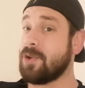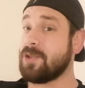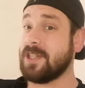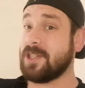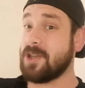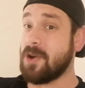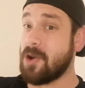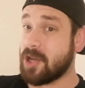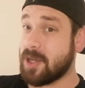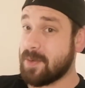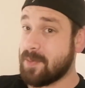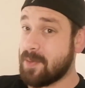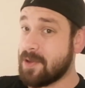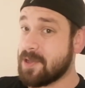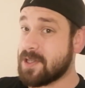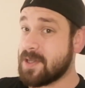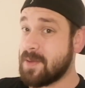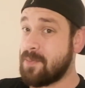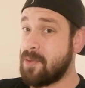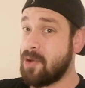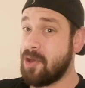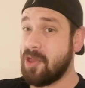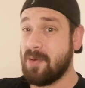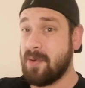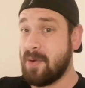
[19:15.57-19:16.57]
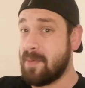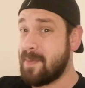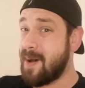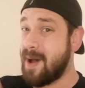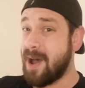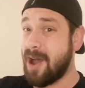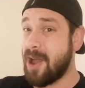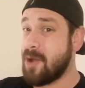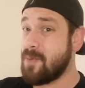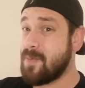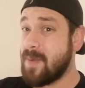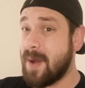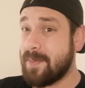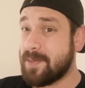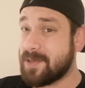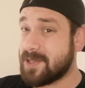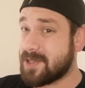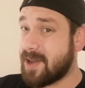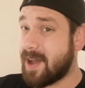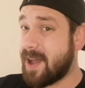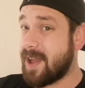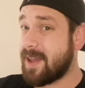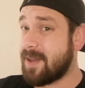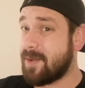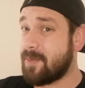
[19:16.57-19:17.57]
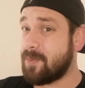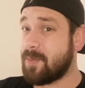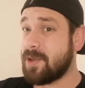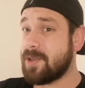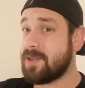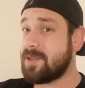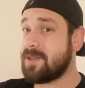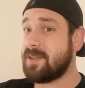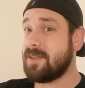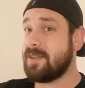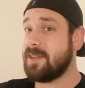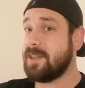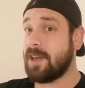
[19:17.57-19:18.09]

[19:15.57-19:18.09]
dodgy documents and put them on my own website with,